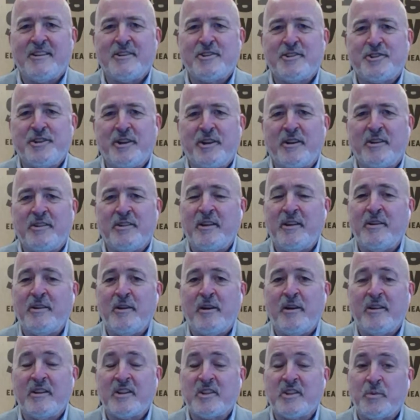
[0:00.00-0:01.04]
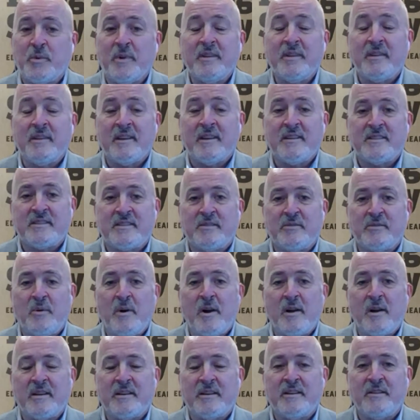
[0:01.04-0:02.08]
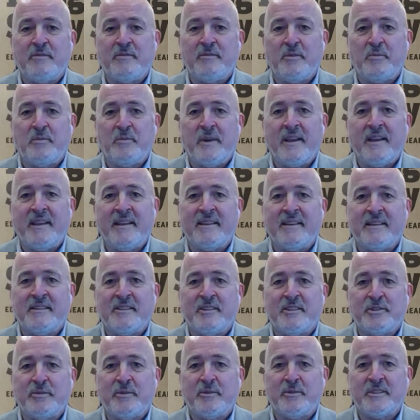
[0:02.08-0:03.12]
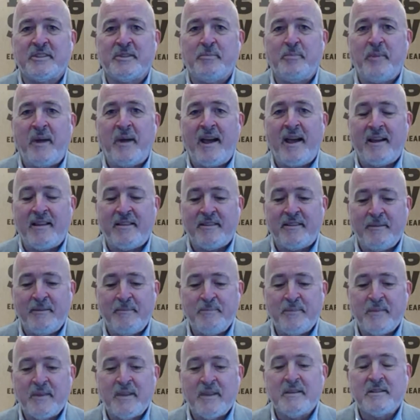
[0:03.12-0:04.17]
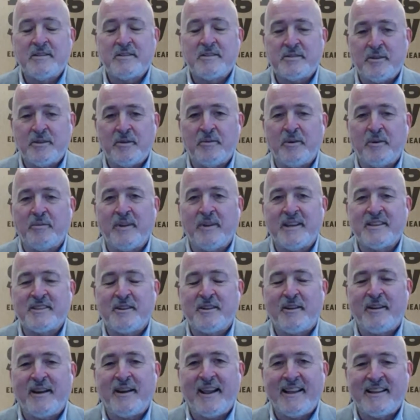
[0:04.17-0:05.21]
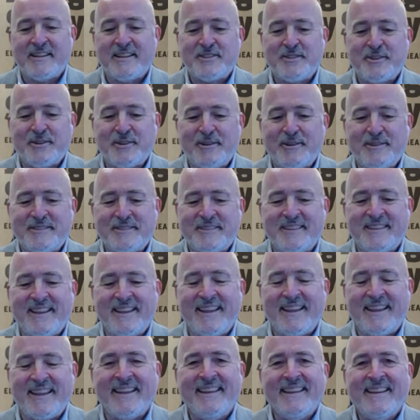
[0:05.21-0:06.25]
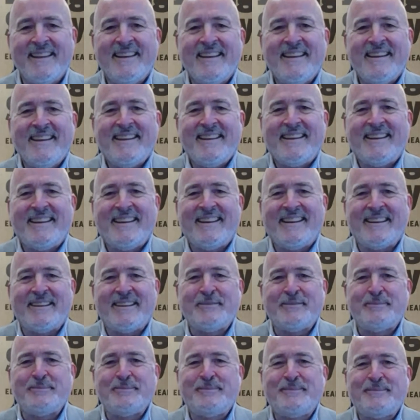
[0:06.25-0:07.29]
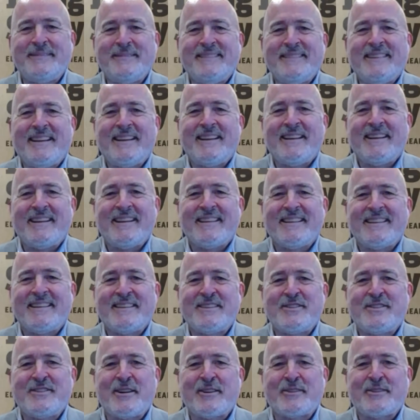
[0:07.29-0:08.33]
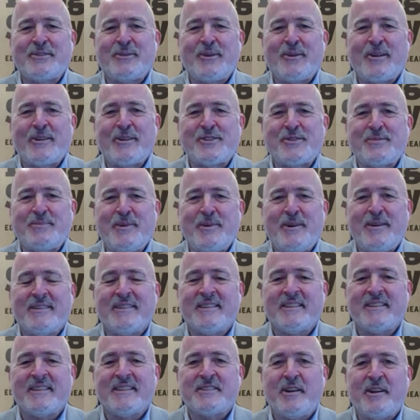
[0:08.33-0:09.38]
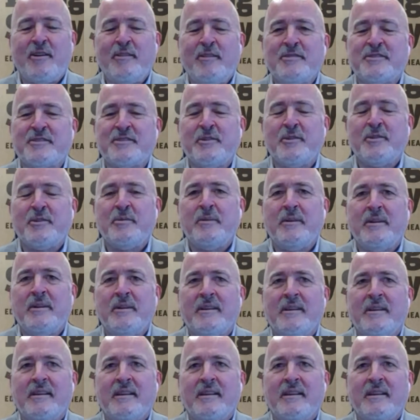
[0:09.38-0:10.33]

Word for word: shared their knowledge with us to walk a different way and to show us a path. So we raise our hands to her today. Um, Dr. Archibald is also